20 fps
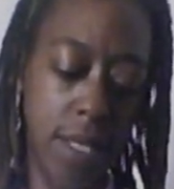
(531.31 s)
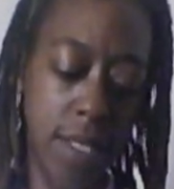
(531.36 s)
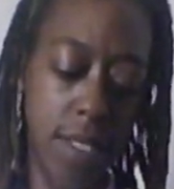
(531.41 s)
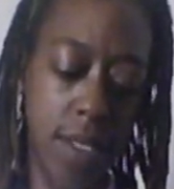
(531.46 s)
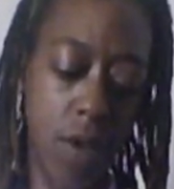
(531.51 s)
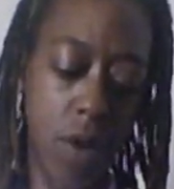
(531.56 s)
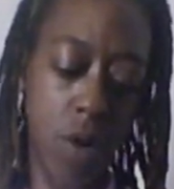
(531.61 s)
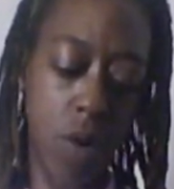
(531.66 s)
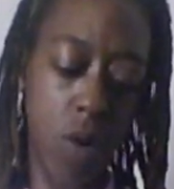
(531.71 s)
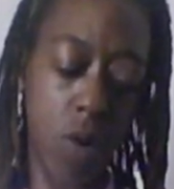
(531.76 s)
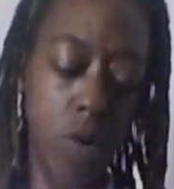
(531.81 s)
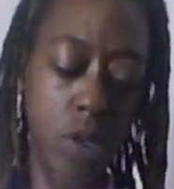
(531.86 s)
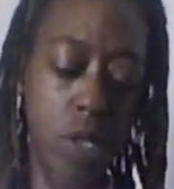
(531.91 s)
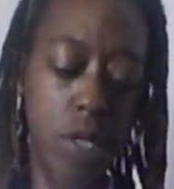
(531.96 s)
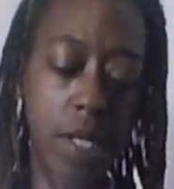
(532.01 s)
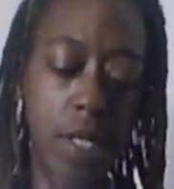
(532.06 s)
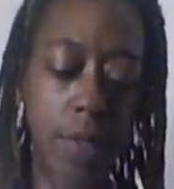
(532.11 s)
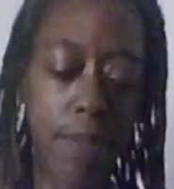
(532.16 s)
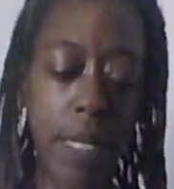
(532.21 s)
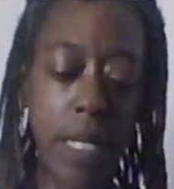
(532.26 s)
So you
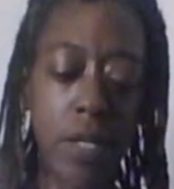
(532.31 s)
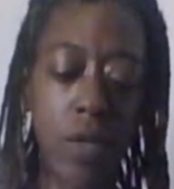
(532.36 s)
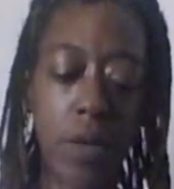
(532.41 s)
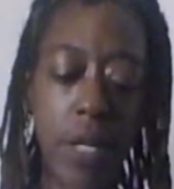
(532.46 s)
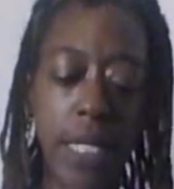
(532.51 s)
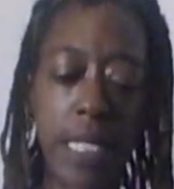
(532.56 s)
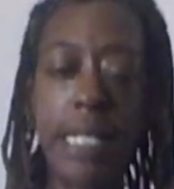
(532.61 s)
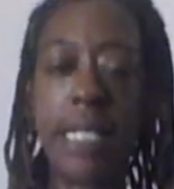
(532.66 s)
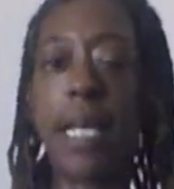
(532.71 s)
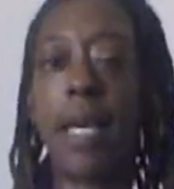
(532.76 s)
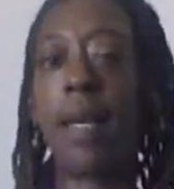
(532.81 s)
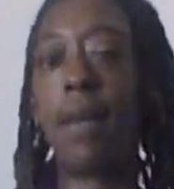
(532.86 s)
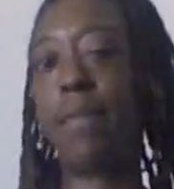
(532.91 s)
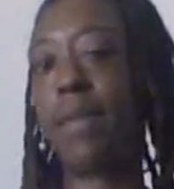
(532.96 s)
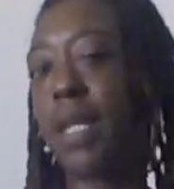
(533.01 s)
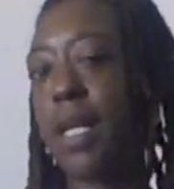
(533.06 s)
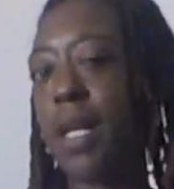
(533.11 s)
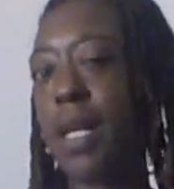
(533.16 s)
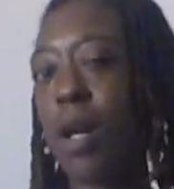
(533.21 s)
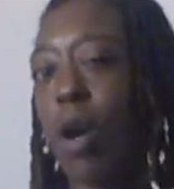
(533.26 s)
could be doing the same
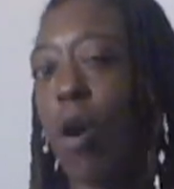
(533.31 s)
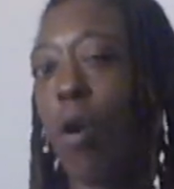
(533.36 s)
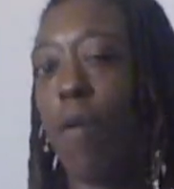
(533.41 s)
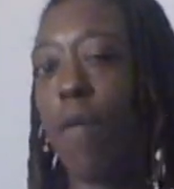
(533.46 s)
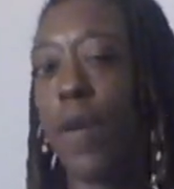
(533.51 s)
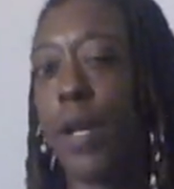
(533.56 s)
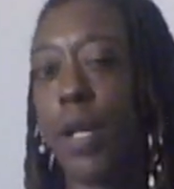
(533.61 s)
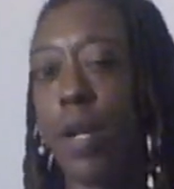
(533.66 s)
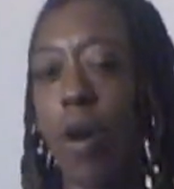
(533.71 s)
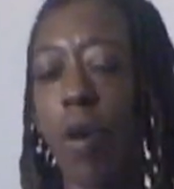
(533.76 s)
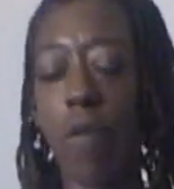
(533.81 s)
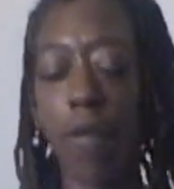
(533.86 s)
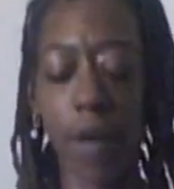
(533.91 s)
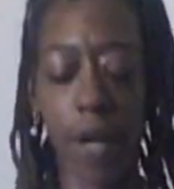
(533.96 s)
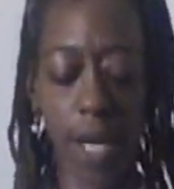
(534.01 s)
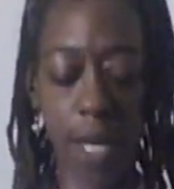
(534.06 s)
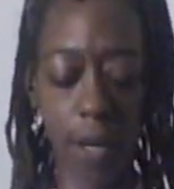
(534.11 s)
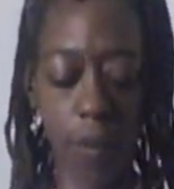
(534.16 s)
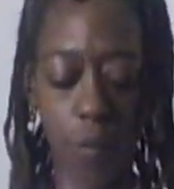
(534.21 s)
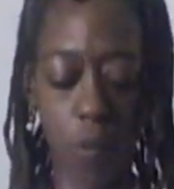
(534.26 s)
thing over and over
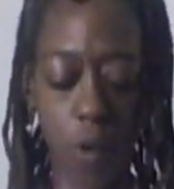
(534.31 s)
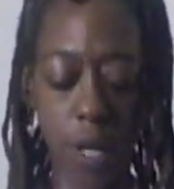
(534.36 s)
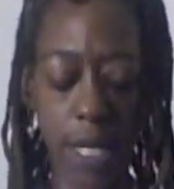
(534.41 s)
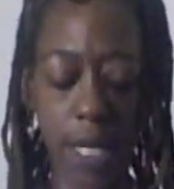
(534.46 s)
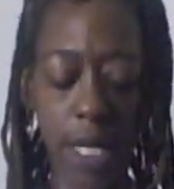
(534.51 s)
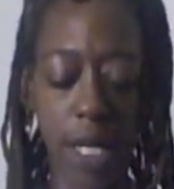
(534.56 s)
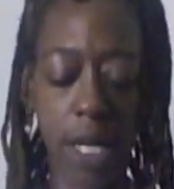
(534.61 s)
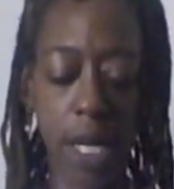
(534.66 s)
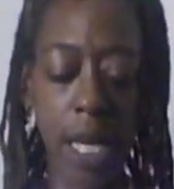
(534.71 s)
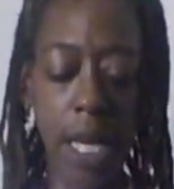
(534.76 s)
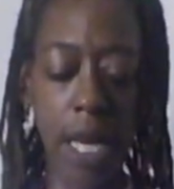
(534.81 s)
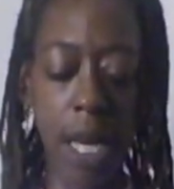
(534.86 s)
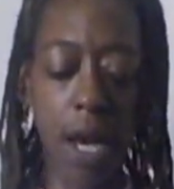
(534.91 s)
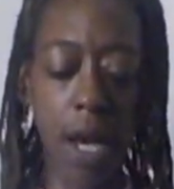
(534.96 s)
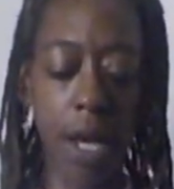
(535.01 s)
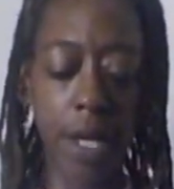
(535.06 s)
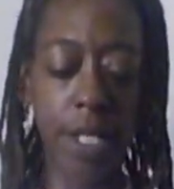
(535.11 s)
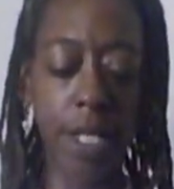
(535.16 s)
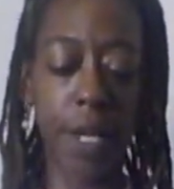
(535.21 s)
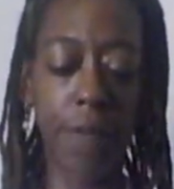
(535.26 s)
and wanting
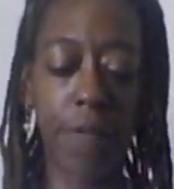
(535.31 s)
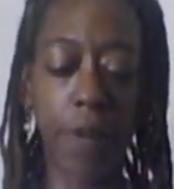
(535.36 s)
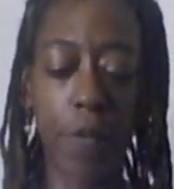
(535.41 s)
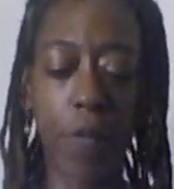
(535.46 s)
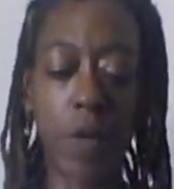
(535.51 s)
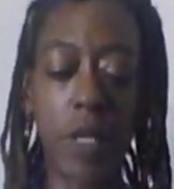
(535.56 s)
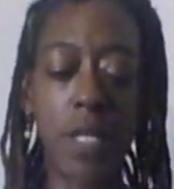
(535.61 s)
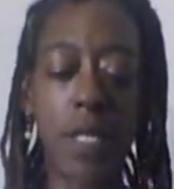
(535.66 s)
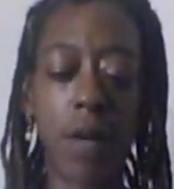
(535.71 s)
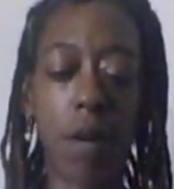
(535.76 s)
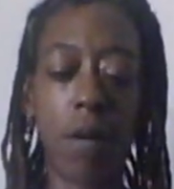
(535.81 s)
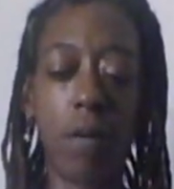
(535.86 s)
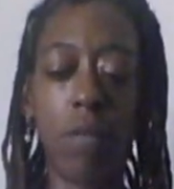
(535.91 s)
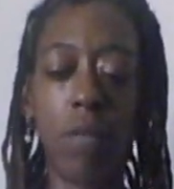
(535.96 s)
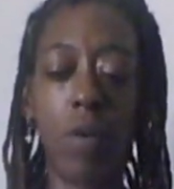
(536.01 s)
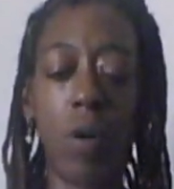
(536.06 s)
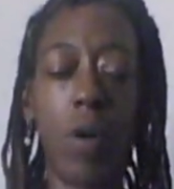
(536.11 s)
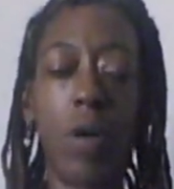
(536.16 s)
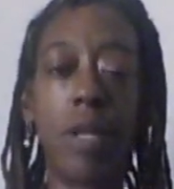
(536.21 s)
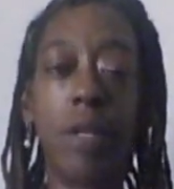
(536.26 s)
a different result,
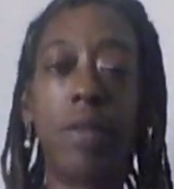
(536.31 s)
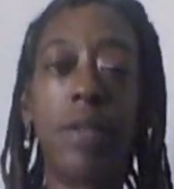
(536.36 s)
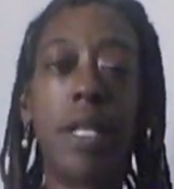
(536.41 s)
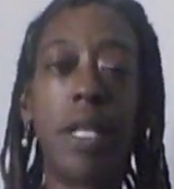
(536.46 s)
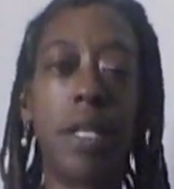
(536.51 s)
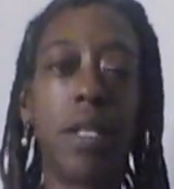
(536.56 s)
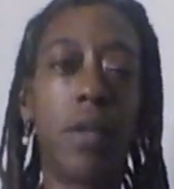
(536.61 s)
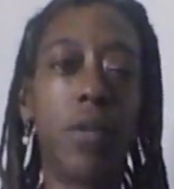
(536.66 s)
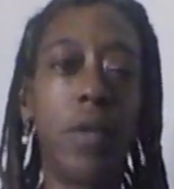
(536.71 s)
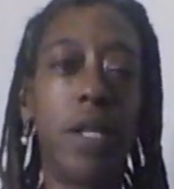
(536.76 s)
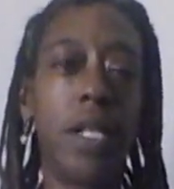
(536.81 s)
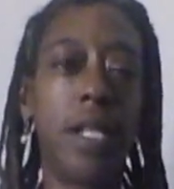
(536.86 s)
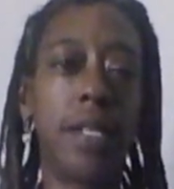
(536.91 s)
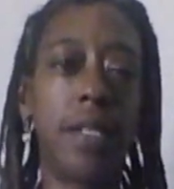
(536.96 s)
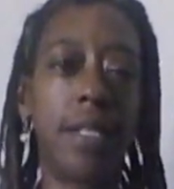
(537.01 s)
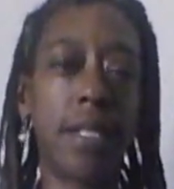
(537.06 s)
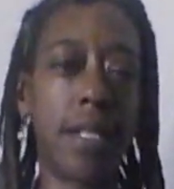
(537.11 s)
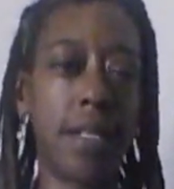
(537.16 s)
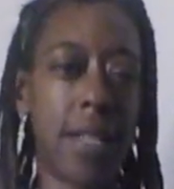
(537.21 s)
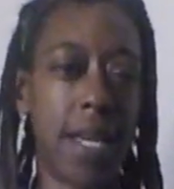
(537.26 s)
or you're dealing with
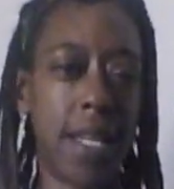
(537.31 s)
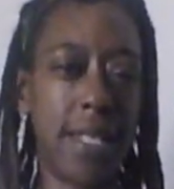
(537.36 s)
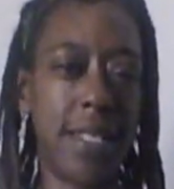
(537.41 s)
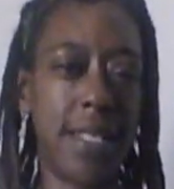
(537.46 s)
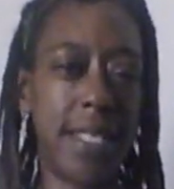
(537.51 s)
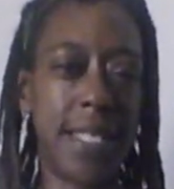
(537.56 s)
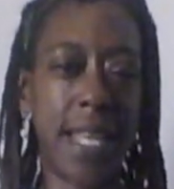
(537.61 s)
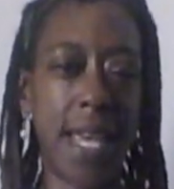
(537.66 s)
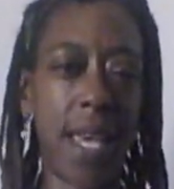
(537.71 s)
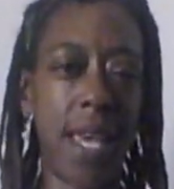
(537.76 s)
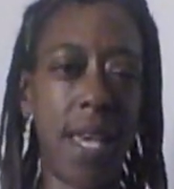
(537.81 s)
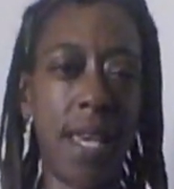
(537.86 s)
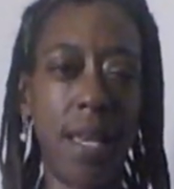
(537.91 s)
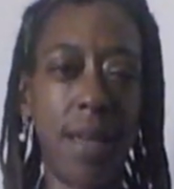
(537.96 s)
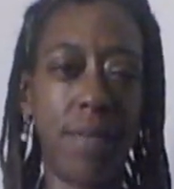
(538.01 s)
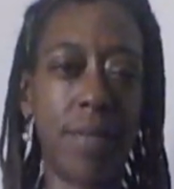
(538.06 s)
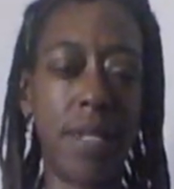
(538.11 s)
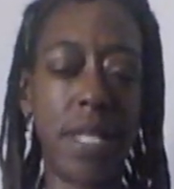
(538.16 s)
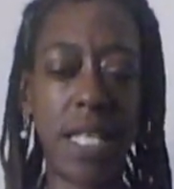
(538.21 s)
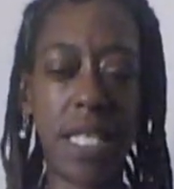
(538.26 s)
like the same.
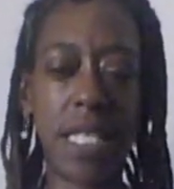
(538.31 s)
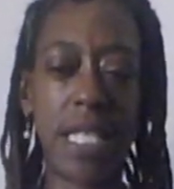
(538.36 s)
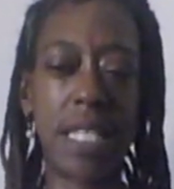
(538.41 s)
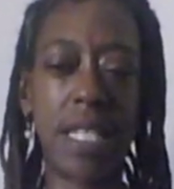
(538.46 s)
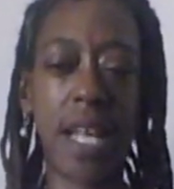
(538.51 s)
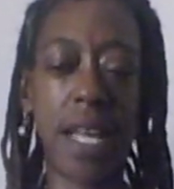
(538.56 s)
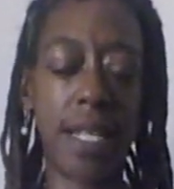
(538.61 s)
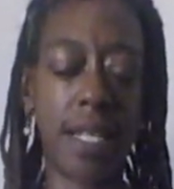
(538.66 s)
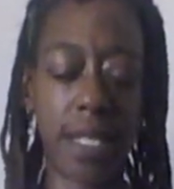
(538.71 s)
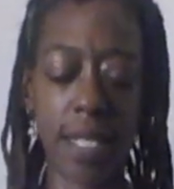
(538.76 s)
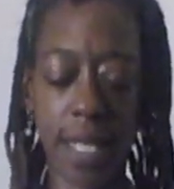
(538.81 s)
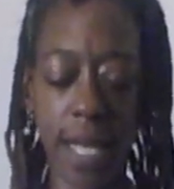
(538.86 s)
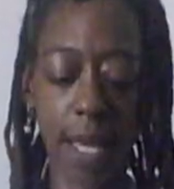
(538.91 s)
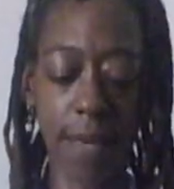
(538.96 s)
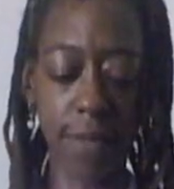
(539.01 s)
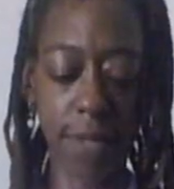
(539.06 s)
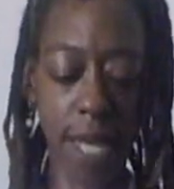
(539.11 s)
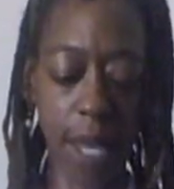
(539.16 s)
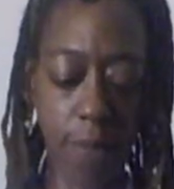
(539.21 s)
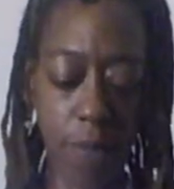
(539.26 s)
It's like the
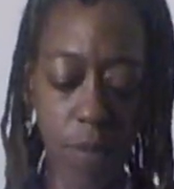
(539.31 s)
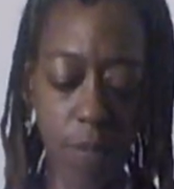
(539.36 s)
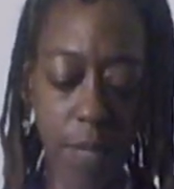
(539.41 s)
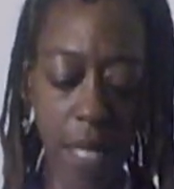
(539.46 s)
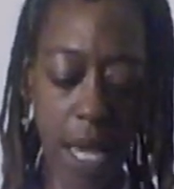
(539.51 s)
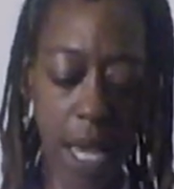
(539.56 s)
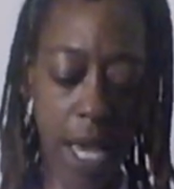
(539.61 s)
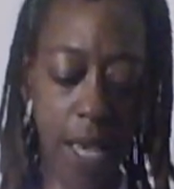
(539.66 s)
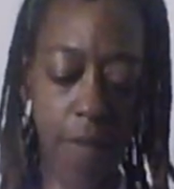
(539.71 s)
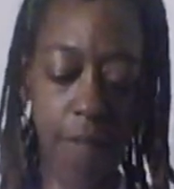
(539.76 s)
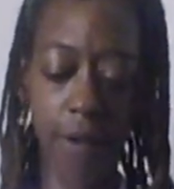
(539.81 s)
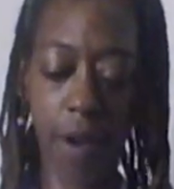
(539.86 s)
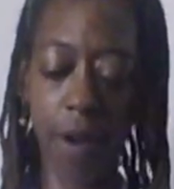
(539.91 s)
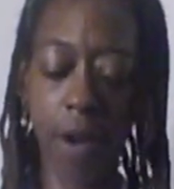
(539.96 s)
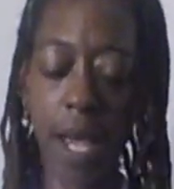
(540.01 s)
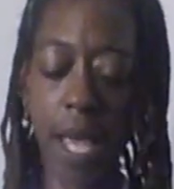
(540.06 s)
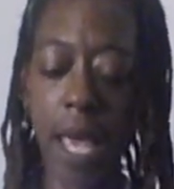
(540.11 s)
same type of behavior,